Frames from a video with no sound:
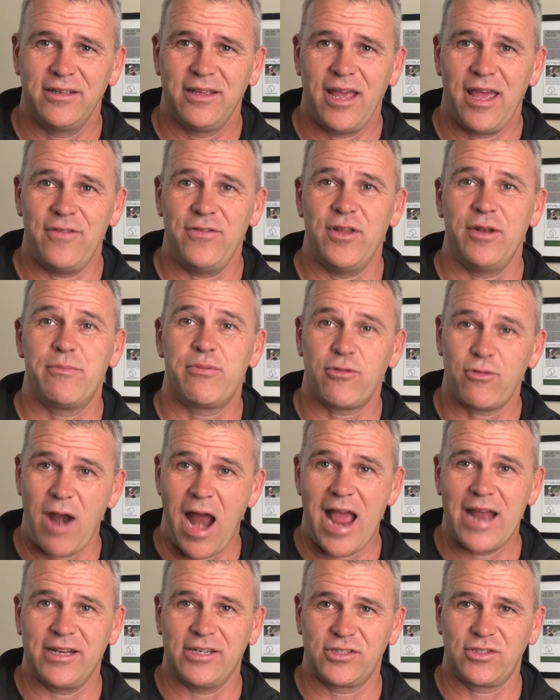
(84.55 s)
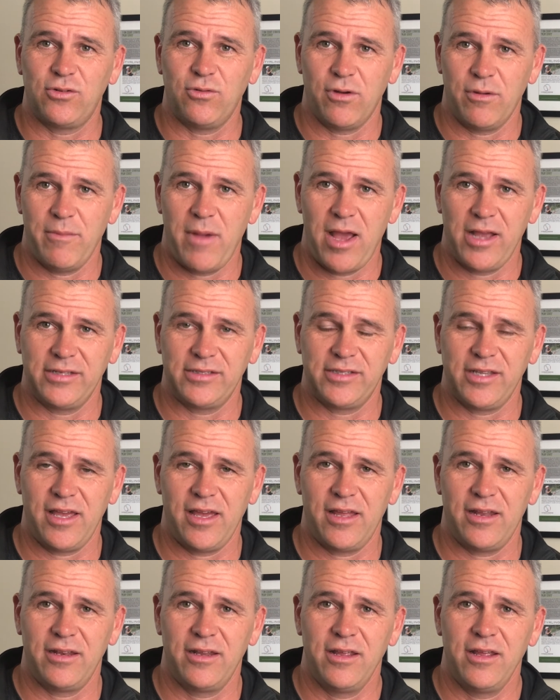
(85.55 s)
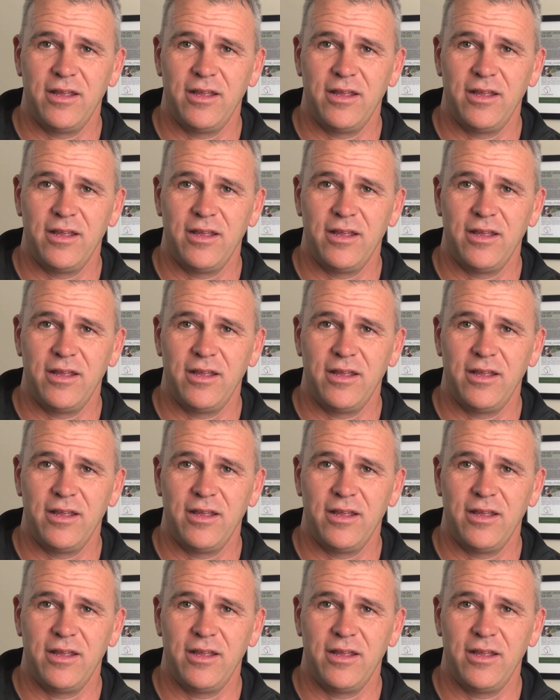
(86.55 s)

and then practice court mindset?